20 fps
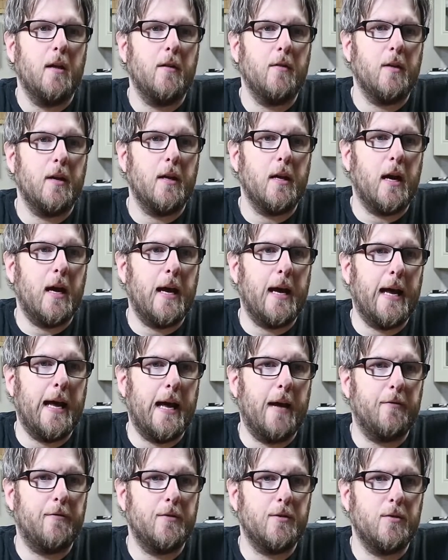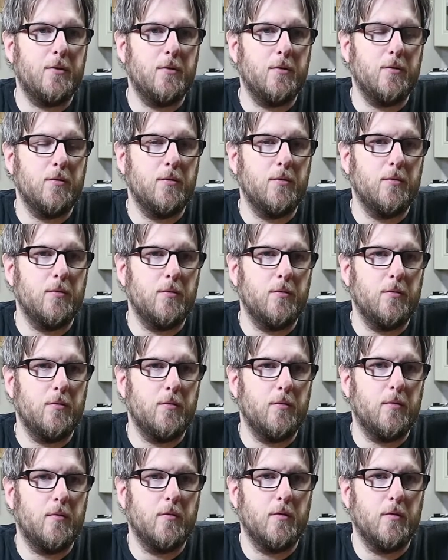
then I have to